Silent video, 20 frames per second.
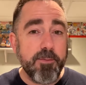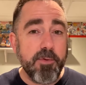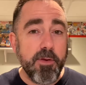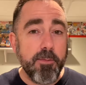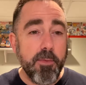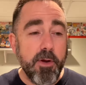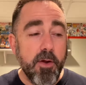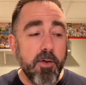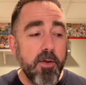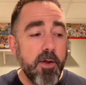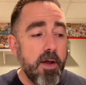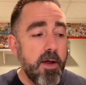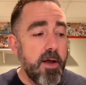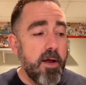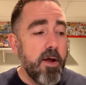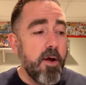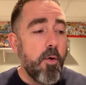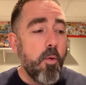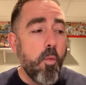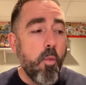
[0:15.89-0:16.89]
in the mail.
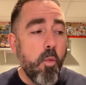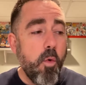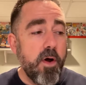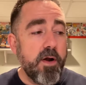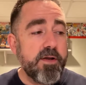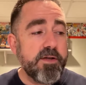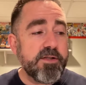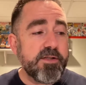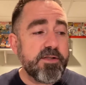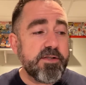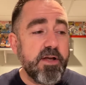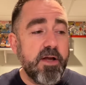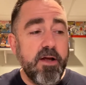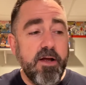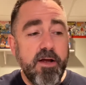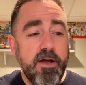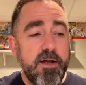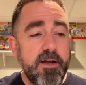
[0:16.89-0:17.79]
One is a